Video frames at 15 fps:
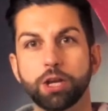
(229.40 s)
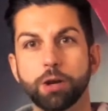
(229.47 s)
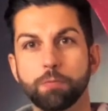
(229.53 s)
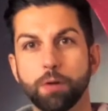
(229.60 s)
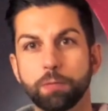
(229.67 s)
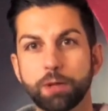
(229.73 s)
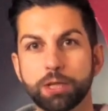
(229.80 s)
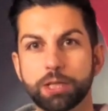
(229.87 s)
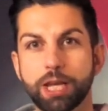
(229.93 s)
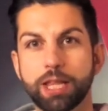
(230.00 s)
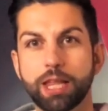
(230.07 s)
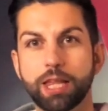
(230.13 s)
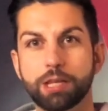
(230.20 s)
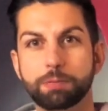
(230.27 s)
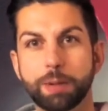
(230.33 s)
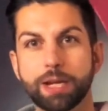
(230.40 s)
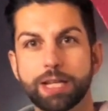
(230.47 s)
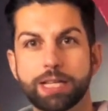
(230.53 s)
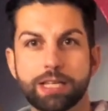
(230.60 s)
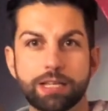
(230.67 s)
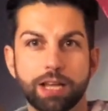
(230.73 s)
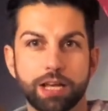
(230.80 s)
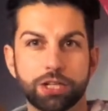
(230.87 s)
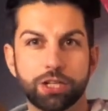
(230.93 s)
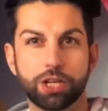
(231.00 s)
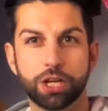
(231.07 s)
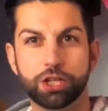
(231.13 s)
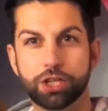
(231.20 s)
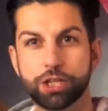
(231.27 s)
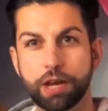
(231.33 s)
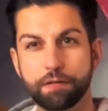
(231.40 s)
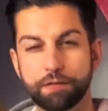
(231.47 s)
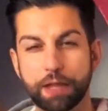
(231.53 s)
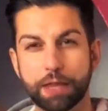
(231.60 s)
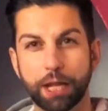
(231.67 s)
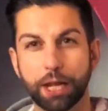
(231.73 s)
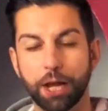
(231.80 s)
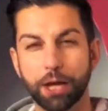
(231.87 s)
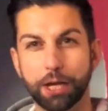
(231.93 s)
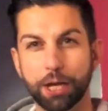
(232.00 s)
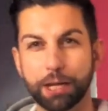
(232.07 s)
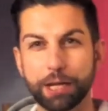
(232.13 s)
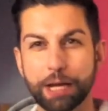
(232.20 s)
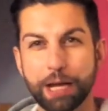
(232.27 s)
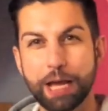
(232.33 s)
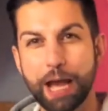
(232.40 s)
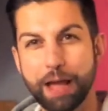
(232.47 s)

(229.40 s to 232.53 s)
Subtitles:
you can probably see that there's been a shift in the lighting,